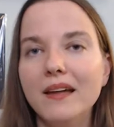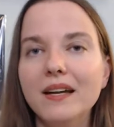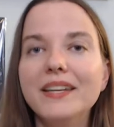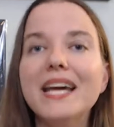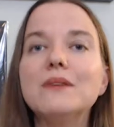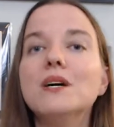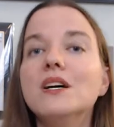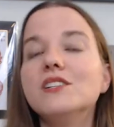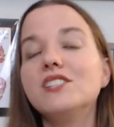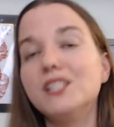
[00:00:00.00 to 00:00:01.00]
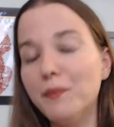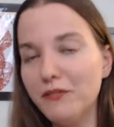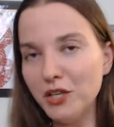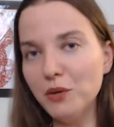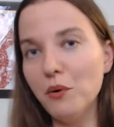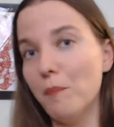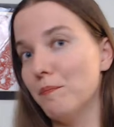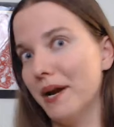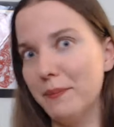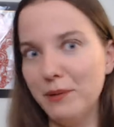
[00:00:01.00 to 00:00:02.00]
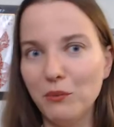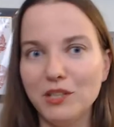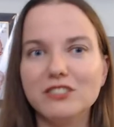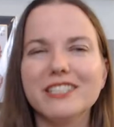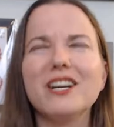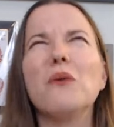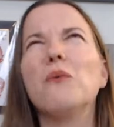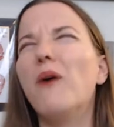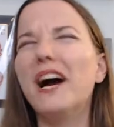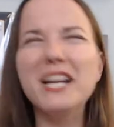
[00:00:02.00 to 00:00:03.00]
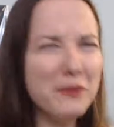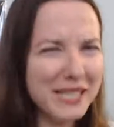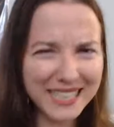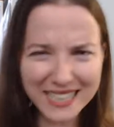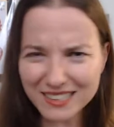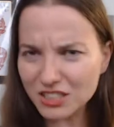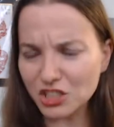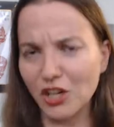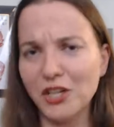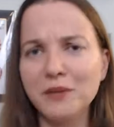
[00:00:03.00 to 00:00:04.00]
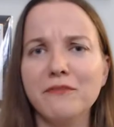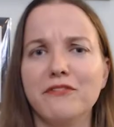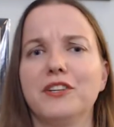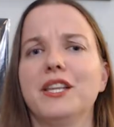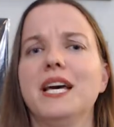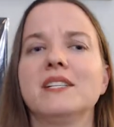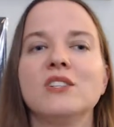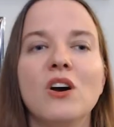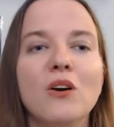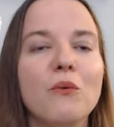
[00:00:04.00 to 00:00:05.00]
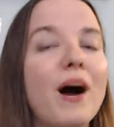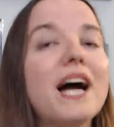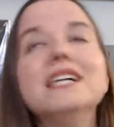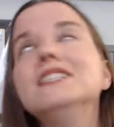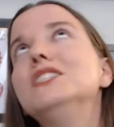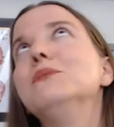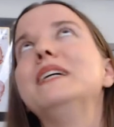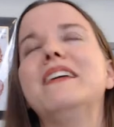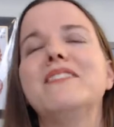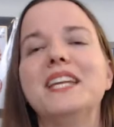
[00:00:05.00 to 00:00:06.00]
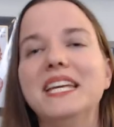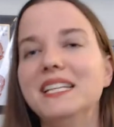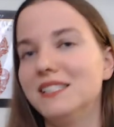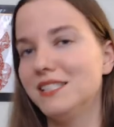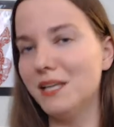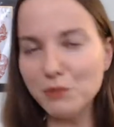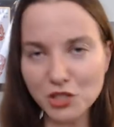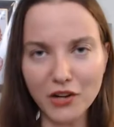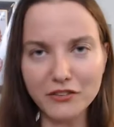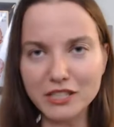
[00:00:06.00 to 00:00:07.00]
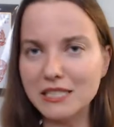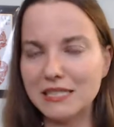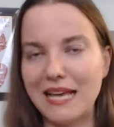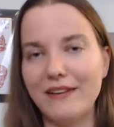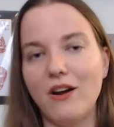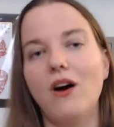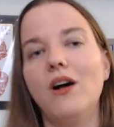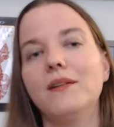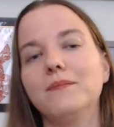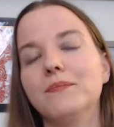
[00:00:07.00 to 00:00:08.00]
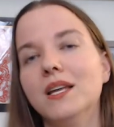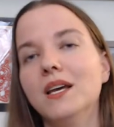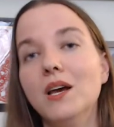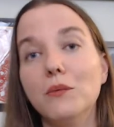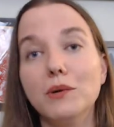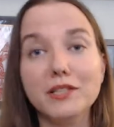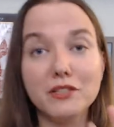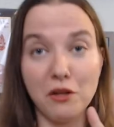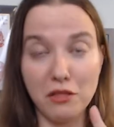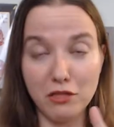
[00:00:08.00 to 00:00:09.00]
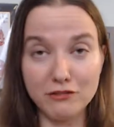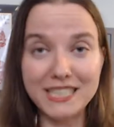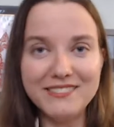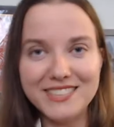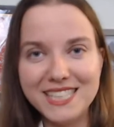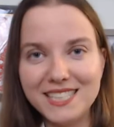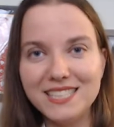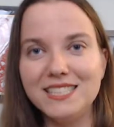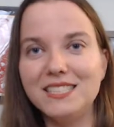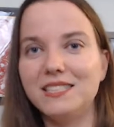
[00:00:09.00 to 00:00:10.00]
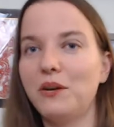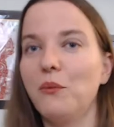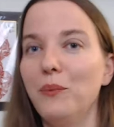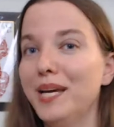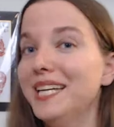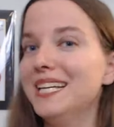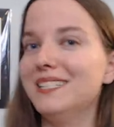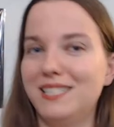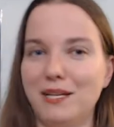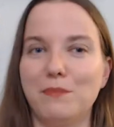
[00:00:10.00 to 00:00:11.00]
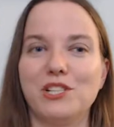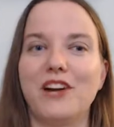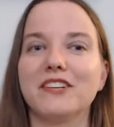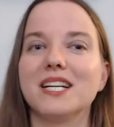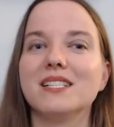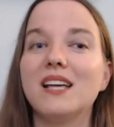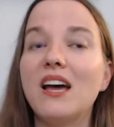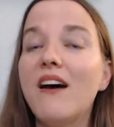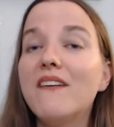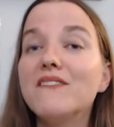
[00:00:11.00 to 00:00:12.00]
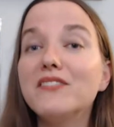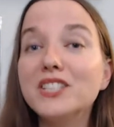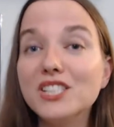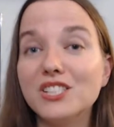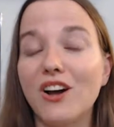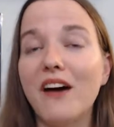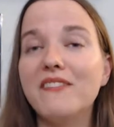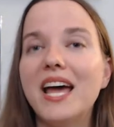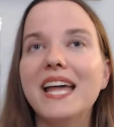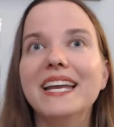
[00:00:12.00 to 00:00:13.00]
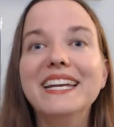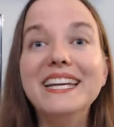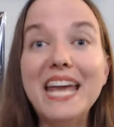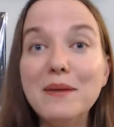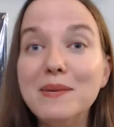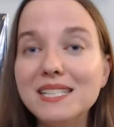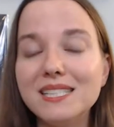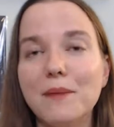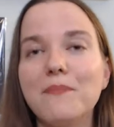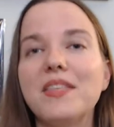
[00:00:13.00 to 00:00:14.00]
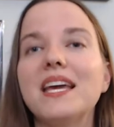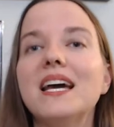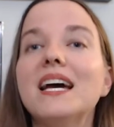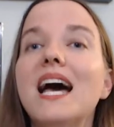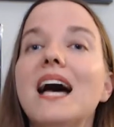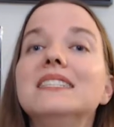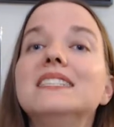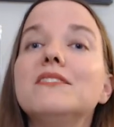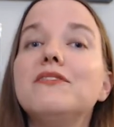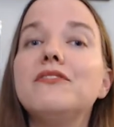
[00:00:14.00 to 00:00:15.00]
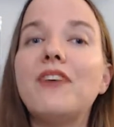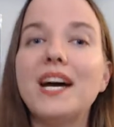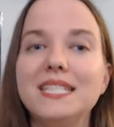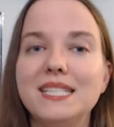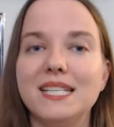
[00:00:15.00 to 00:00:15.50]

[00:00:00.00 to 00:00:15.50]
Now, some of you might be wondering why do we need a term for this? Why do we even need subgenres at all? Well, there are three reasons we need subgenres. First off, naming something defines